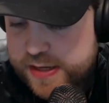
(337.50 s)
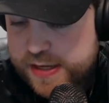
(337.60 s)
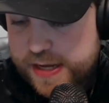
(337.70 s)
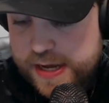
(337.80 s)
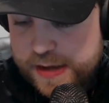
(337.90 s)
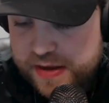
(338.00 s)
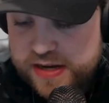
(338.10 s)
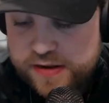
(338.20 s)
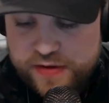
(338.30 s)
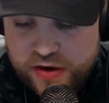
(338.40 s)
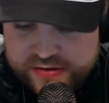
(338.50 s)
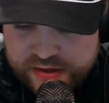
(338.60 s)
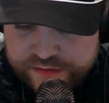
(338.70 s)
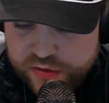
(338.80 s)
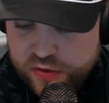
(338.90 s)
making it very
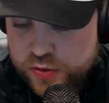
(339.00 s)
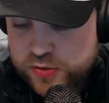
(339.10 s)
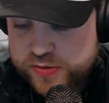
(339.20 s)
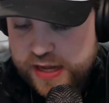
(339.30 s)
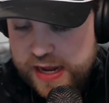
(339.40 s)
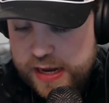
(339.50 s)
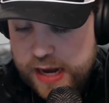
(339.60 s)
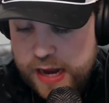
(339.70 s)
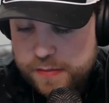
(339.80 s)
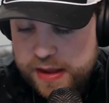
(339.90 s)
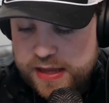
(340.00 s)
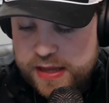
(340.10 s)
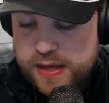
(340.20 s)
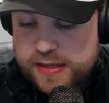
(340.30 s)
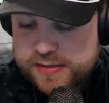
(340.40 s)
difficult, and
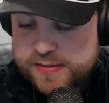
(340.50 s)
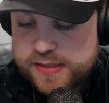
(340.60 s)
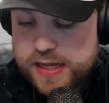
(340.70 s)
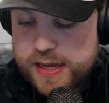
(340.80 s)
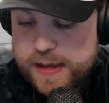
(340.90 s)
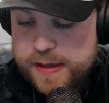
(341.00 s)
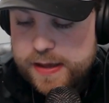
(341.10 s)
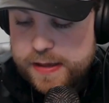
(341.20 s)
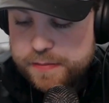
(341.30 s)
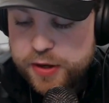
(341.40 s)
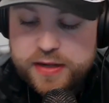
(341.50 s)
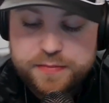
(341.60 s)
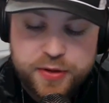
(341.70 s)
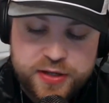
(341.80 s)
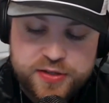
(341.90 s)
making us putting
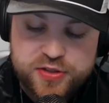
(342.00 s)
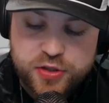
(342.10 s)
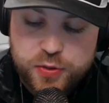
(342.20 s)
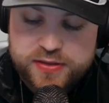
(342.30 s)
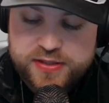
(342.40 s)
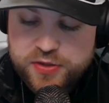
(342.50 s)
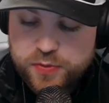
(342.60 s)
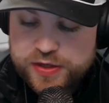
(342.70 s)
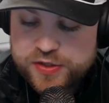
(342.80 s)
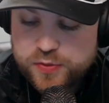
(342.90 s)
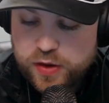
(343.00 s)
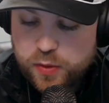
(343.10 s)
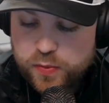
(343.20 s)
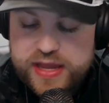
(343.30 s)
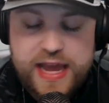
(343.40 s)
SLU in situations
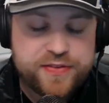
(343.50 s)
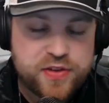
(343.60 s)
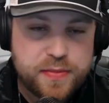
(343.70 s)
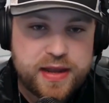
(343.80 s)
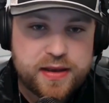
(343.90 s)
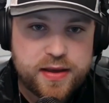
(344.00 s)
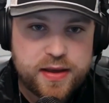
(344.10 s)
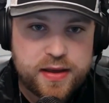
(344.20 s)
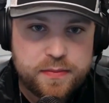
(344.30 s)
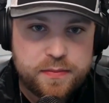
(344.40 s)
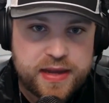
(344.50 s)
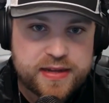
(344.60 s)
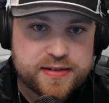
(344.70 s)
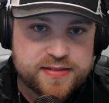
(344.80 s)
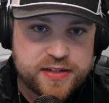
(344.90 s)
where we have to make a
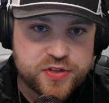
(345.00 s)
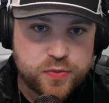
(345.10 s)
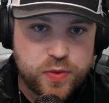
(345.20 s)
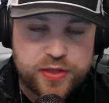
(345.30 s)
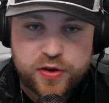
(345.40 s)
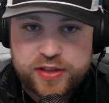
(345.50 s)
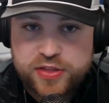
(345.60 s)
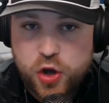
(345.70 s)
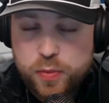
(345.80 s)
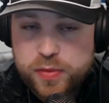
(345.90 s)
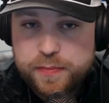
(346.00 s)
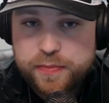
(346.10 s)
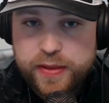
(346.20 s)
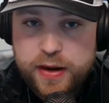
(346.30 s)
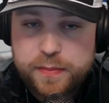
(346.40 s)
decision, whether hit the home run
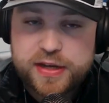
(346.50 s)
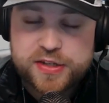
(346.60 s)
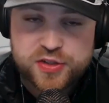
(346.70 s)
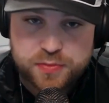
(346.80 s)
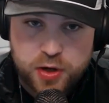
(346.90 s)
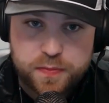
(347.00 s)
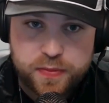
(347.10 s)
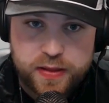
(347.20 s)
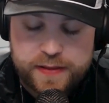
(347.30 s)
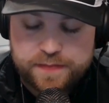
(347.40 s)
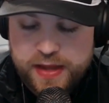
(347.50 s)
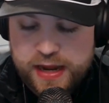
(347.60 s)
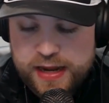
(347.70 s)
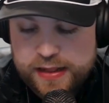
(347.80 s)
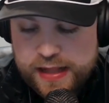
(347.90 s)
play or make a smart play.
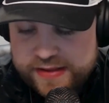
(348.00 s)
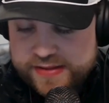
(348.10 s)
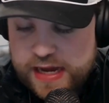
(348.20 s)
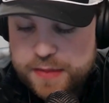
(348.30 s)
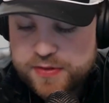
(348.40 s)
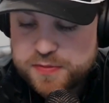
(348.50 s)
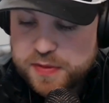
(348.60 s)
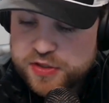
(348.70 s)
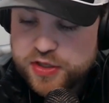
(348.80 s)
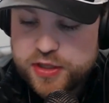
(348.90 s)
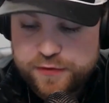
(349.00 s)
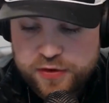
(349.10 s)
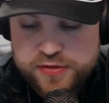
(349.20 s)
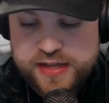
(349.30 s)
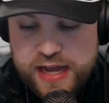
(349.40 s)
And a lot of times, especially in the
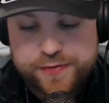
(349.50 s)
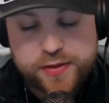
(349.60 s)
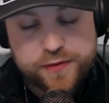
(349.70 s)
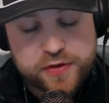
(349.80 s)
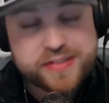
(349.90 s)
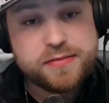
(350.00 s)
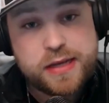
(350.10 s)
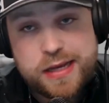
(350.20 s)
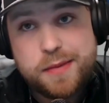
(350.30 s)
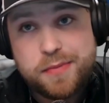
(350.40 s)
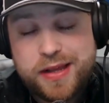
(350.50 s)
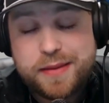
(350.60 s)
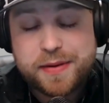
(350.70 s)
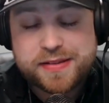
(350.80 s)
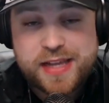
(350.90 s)
first half, in the first
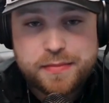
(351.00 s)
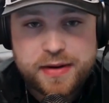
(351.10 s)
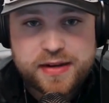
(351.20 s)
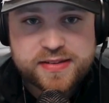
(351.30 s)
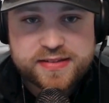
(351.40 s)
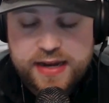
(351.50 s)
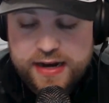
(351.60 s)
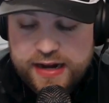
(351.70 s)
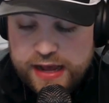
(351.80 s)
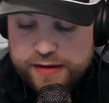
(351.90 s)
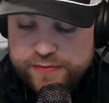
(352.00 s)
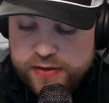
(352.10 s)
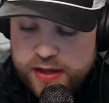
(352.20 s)
probably about 10 minutes in the second half,